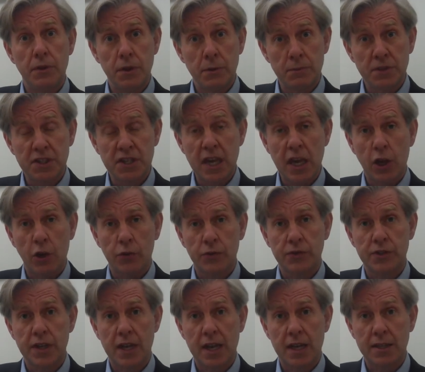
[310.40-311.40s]

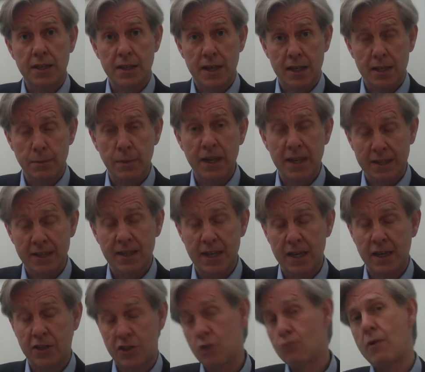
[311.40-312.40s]
themselves as being
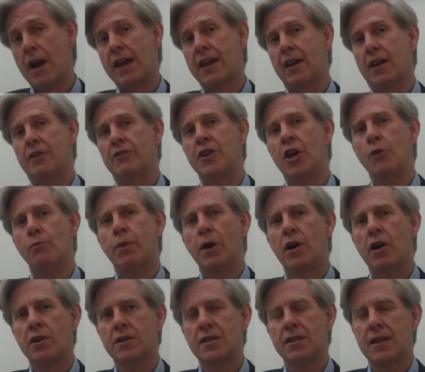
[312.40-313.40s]
seen as a wrecker, no
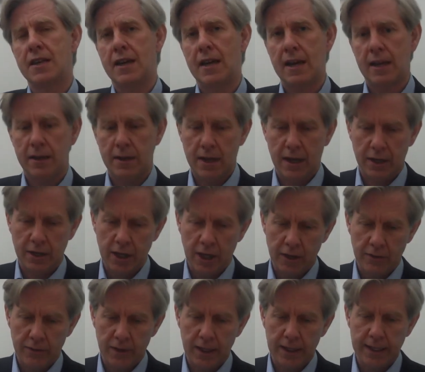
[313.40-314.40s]
party and
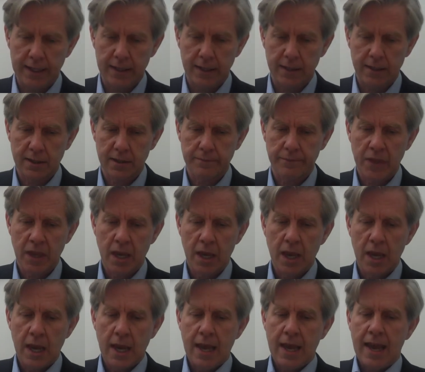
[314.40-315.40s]
none of the leaders.
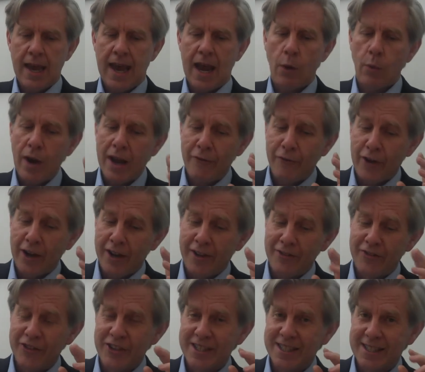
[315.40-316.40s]

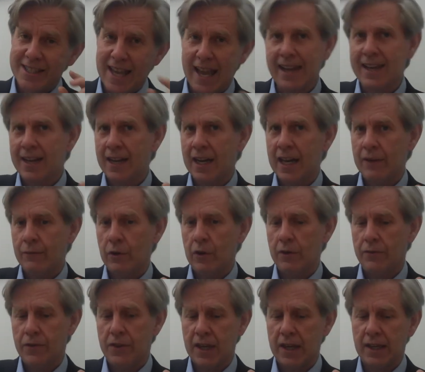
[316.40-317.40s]
However, the second level
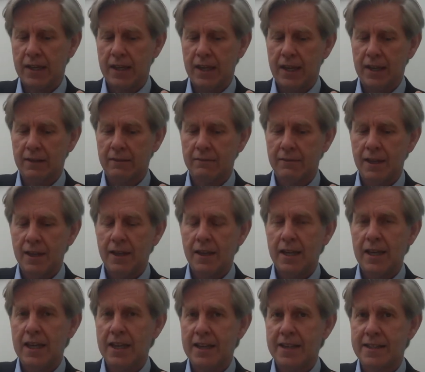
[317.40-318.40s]
of thinking
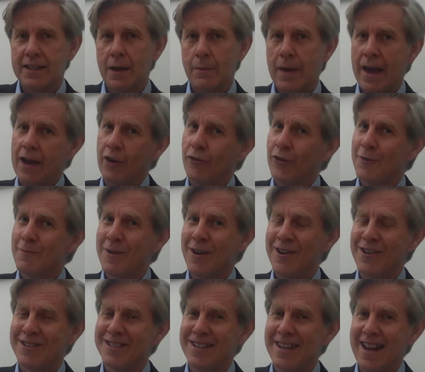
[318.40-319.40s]
is about the
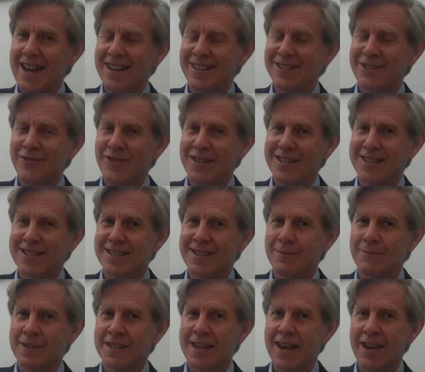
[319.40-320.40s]
party activists
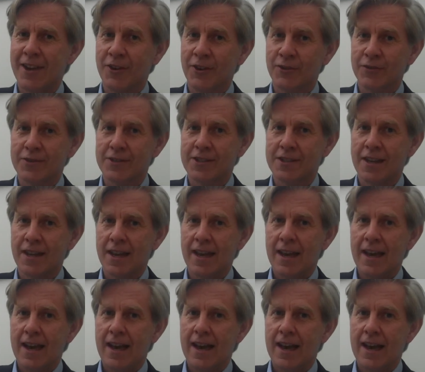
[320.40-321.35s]
themselves.